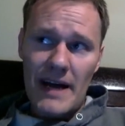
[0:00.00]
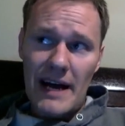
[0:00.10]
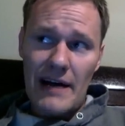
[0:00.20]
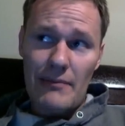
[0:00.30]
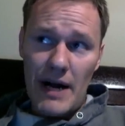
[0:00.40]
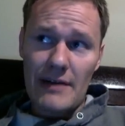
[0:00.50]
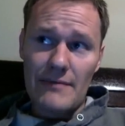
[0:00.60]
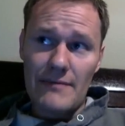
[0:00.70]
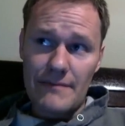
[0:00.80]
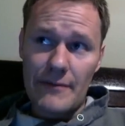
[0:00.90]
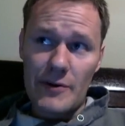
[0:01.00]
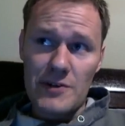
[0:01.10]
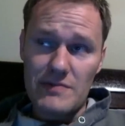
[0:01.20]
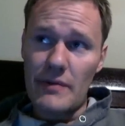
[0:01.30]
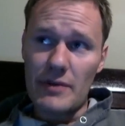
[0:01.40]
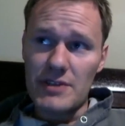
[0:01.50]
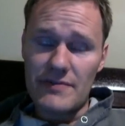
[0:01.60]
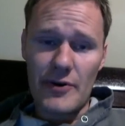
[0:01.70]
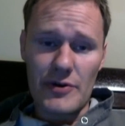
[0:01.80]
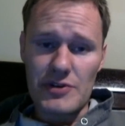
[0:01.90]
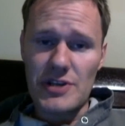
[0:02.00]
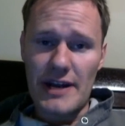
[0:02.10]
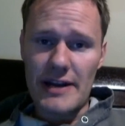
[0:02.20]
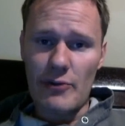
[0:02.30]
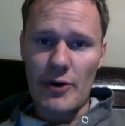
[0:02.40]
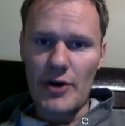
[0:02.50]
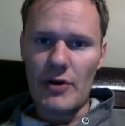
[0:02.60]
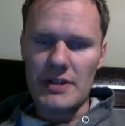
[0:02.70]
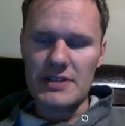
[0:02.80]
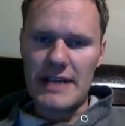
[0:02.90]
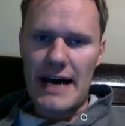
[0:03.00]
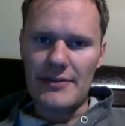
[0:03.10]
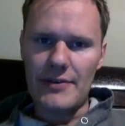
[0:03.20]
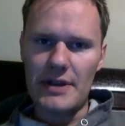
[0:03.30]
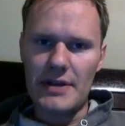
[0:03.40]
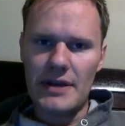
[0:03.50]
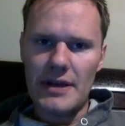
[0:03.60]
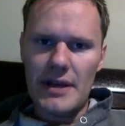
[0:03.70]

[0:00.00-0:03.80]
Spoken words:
my first memories of Christianity were going to Southland.